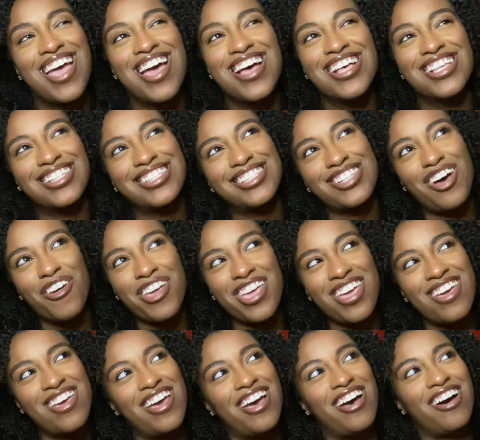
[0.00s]
So
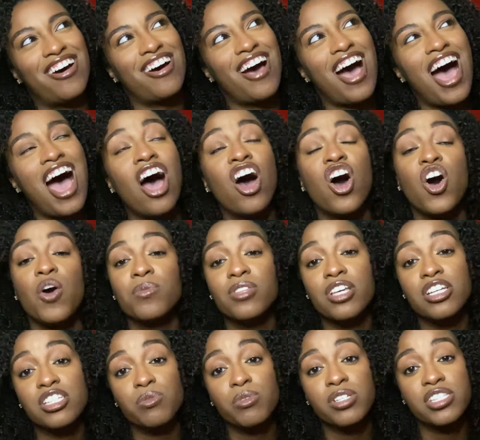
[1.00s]
yeah, I hope
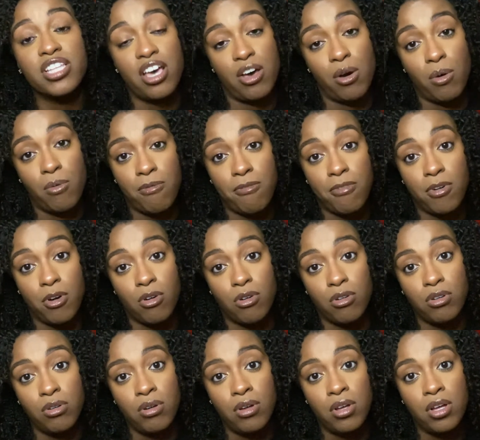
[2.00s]
this was helpful.